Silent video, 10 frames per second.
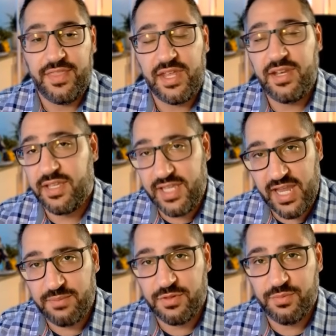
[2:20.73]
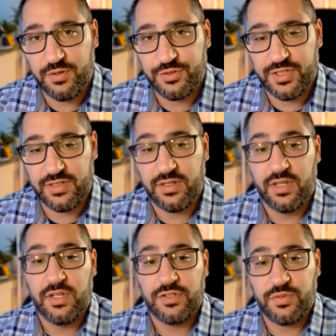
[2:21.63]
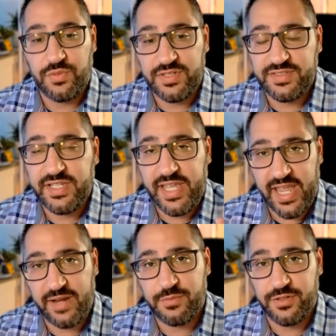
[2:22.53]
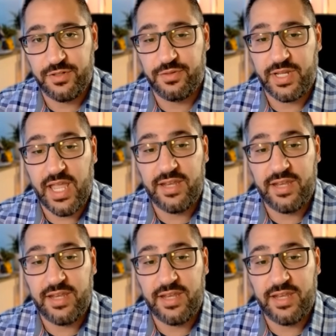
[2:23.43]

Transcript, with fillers: Then camera motion. So what is the camera doing?